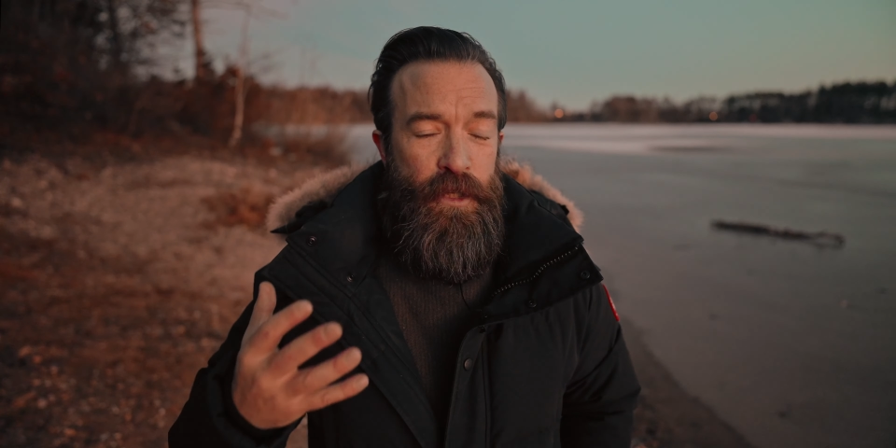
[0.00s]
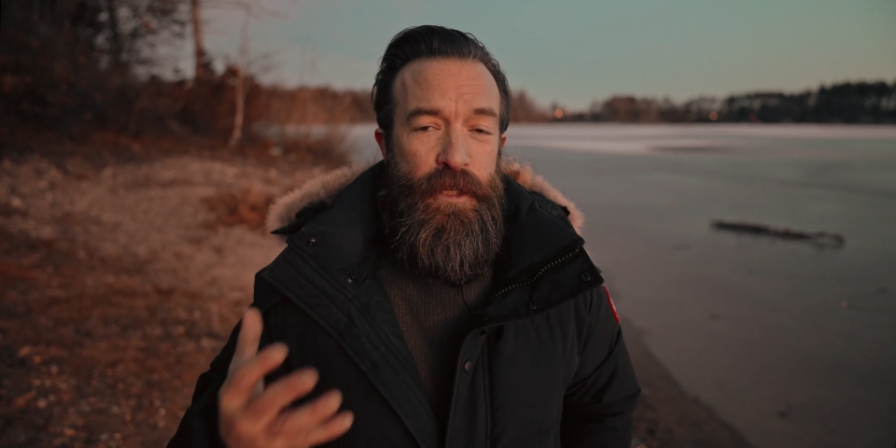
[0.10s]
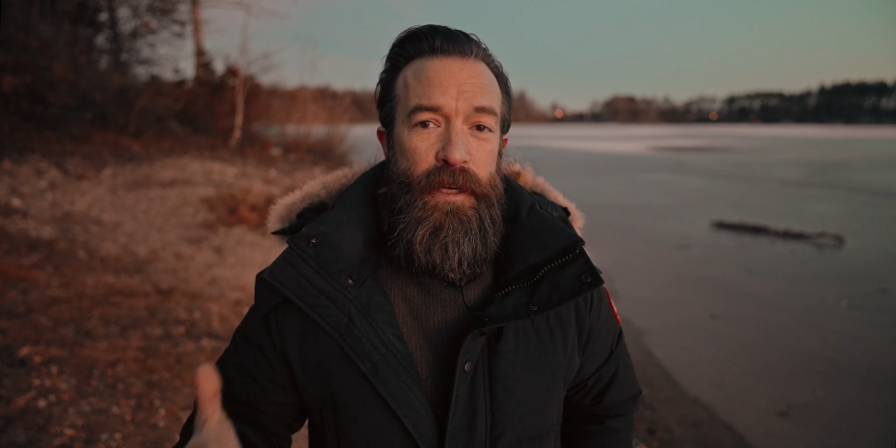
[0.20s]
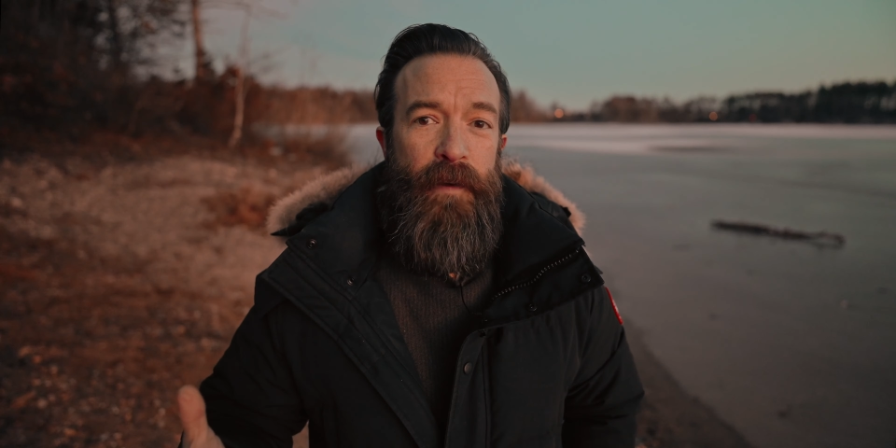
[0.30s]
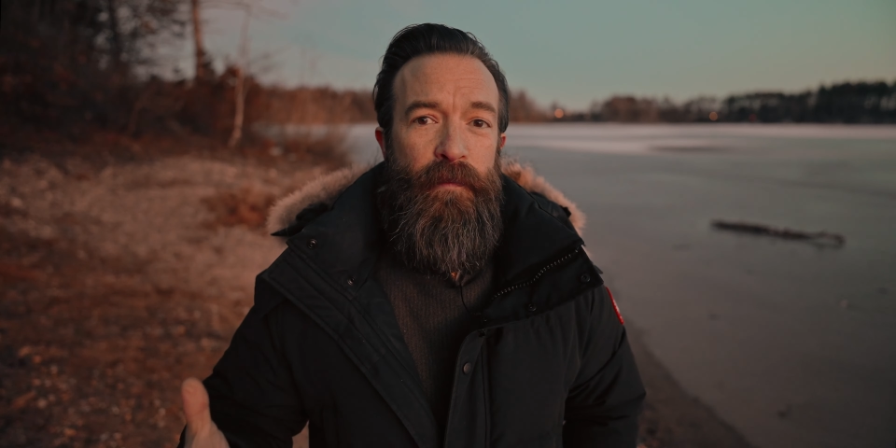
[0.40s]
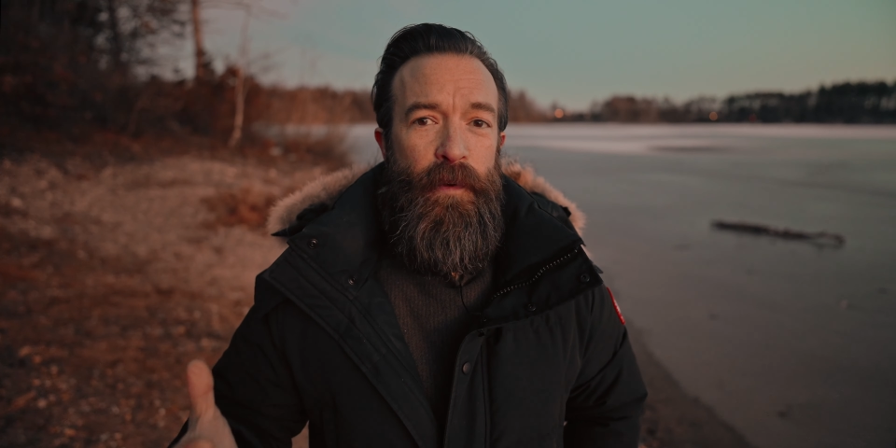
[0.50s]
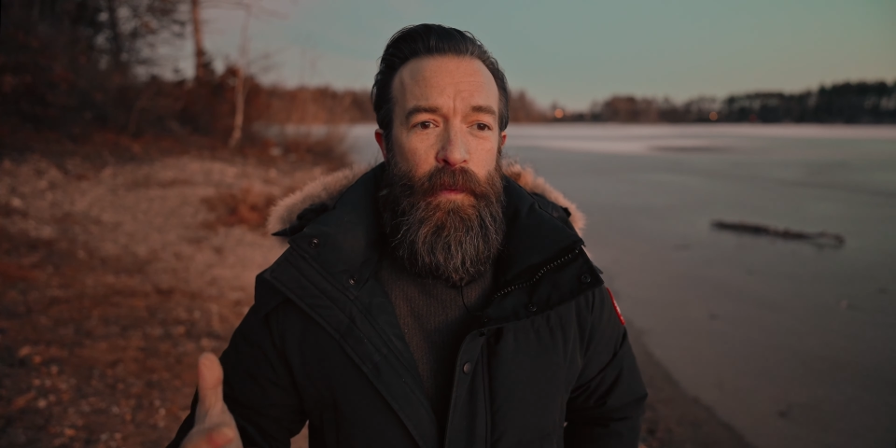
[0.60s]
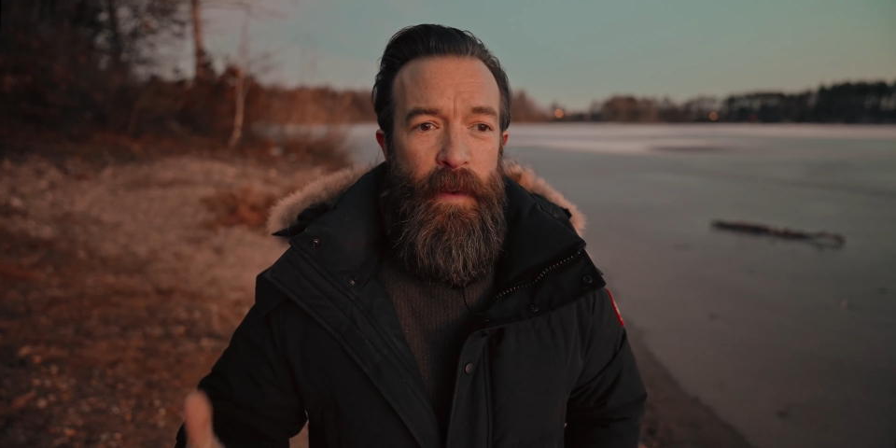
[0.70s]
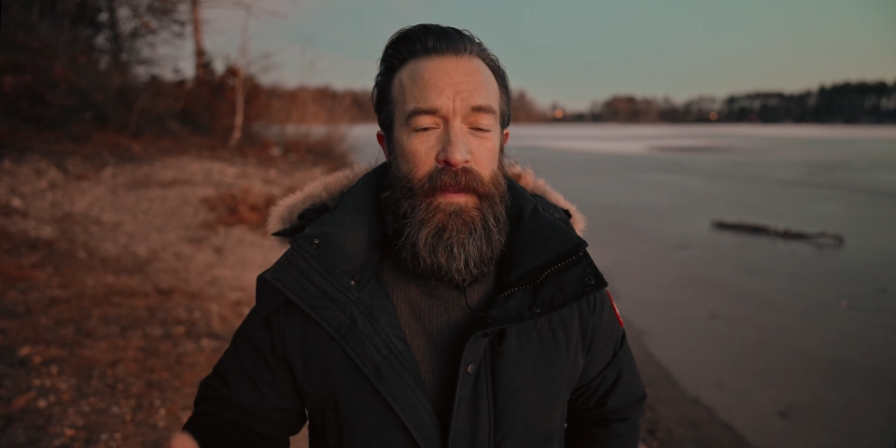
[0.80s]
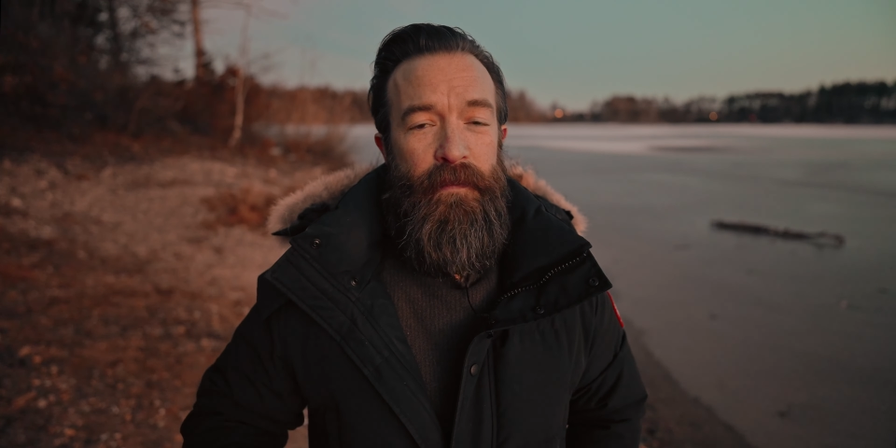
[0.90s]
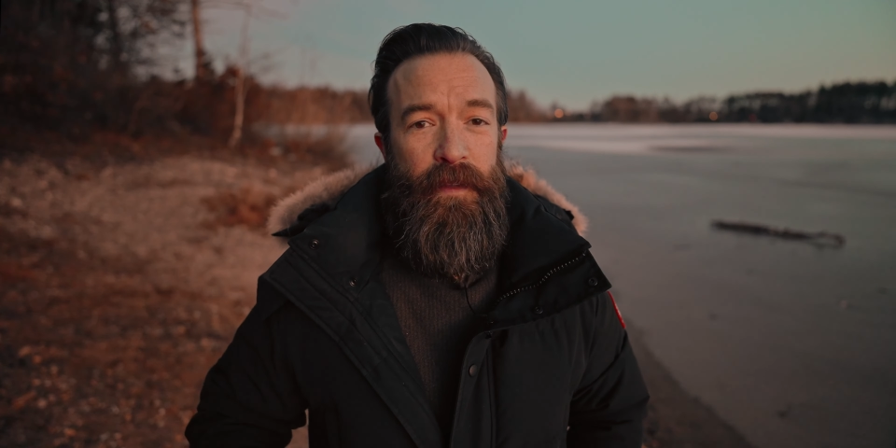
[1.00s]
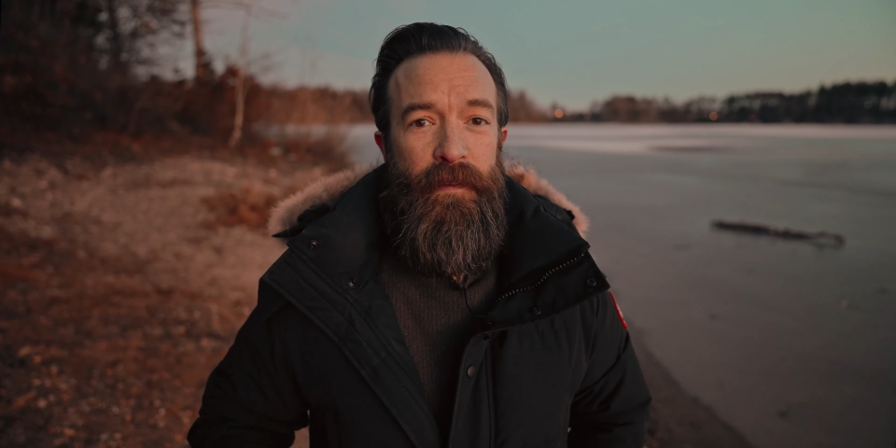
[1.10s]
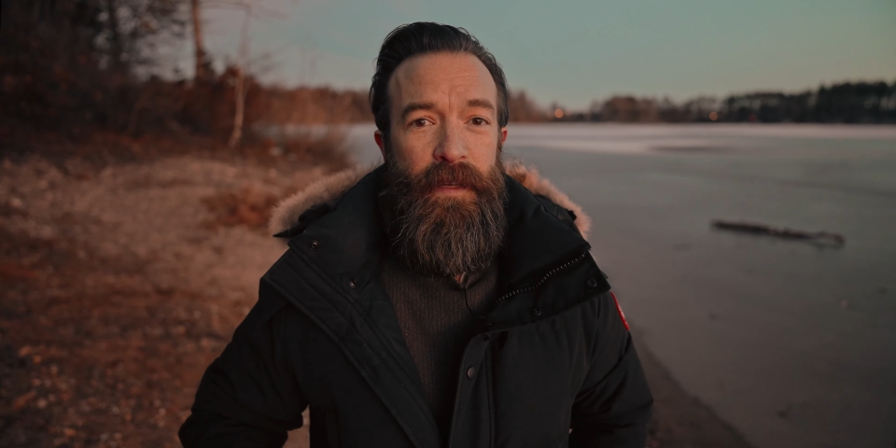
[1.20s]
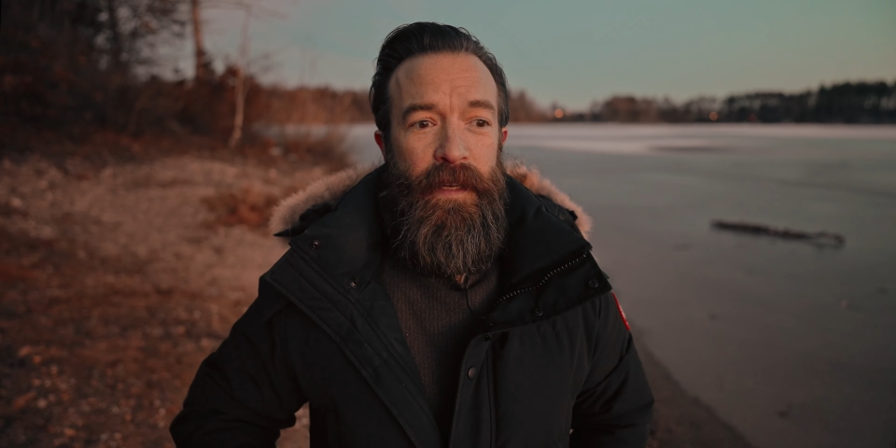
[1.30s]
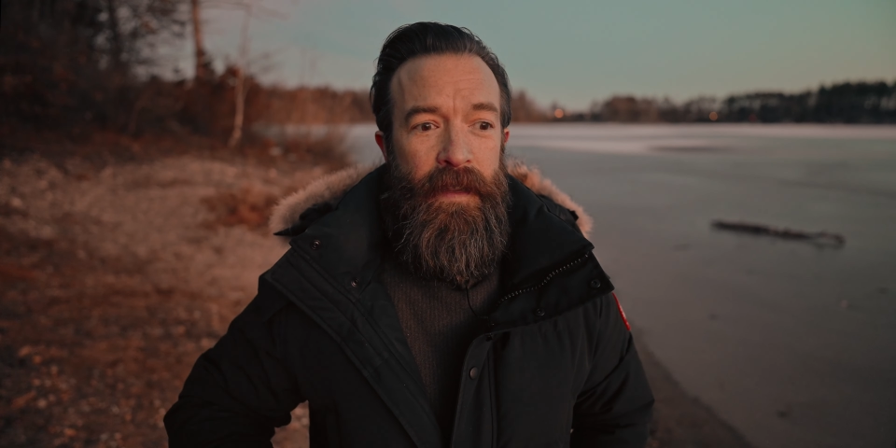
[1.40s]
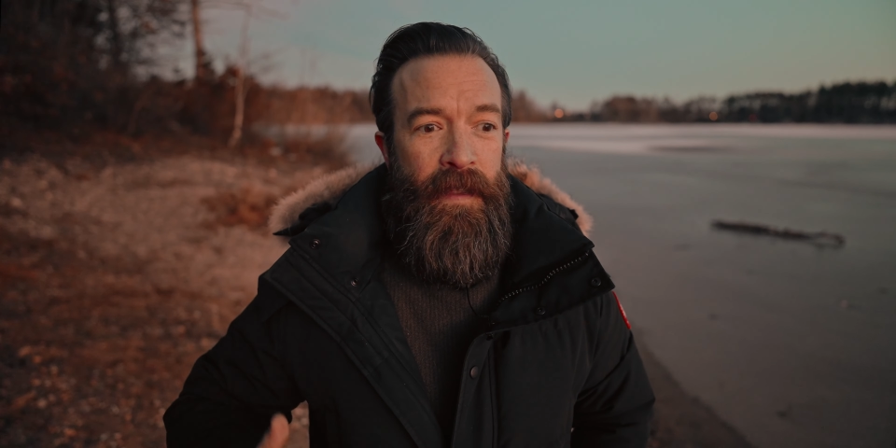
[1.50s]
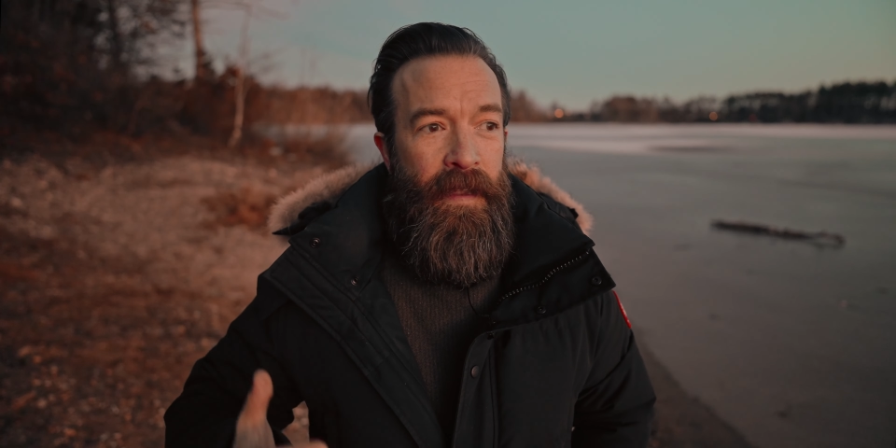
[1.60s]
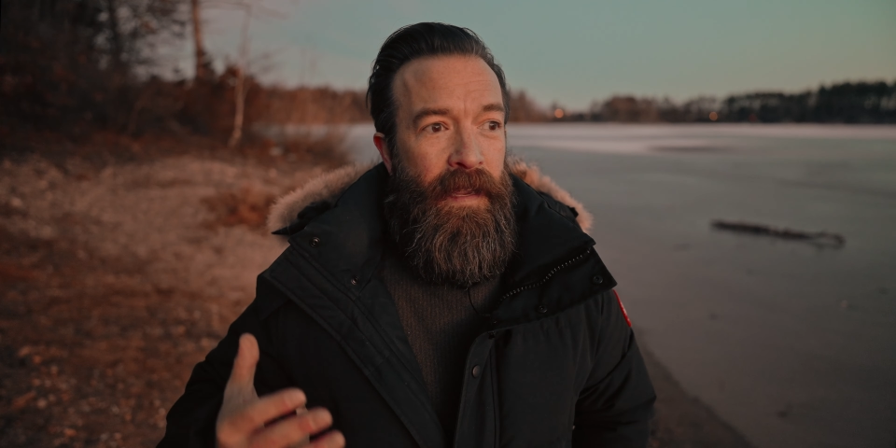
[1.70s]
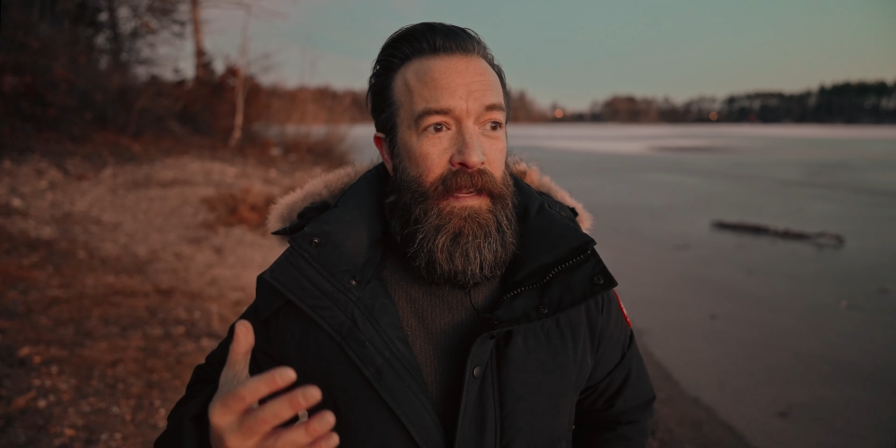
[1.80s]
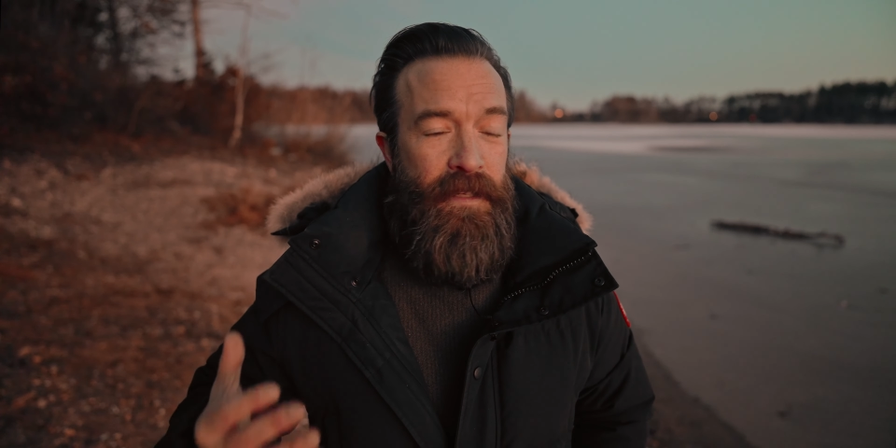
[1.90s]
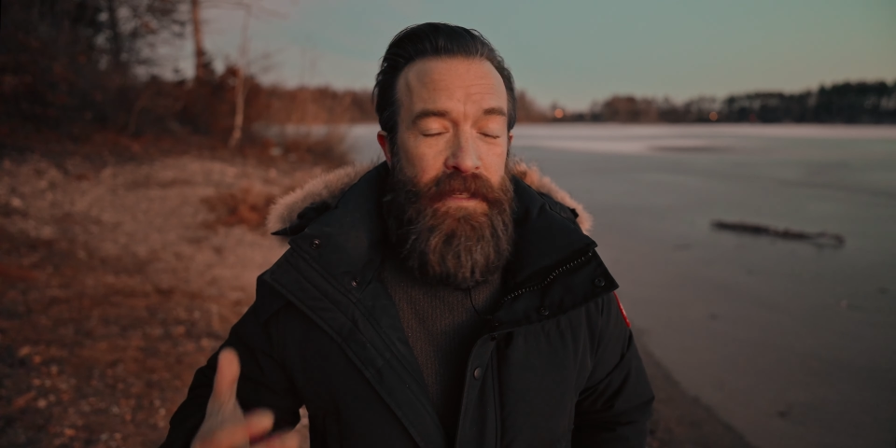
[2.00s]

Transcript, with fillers: general way of living. It's